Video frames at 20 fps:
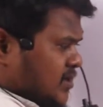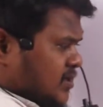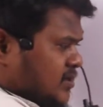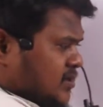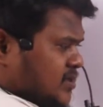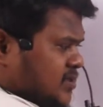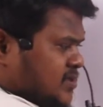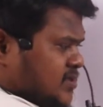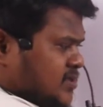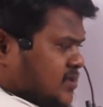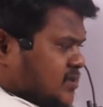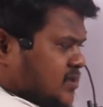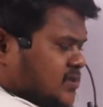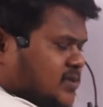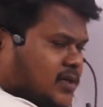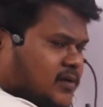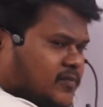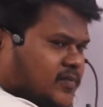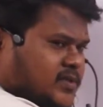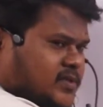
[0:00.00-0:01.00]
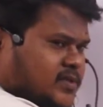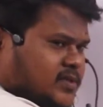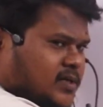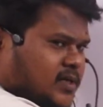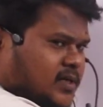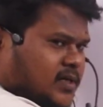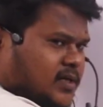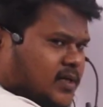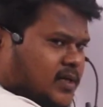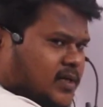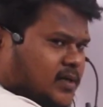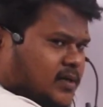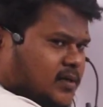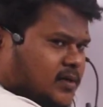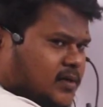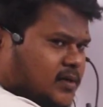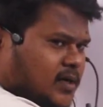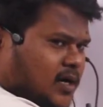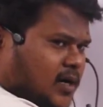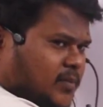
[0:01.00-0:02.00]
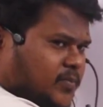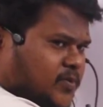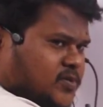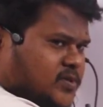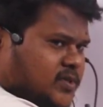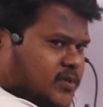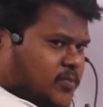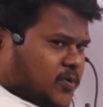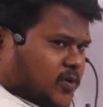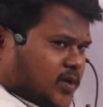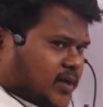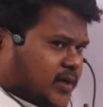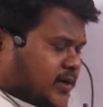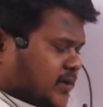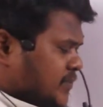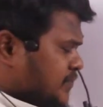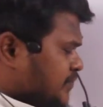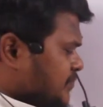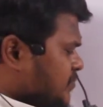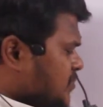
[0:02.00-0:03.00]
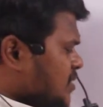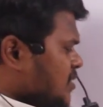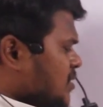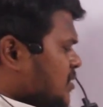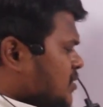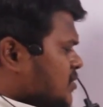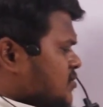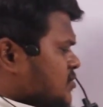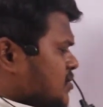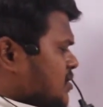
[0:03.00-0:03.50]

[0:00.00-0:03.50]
This is the cell which is connected in opposite polarity. So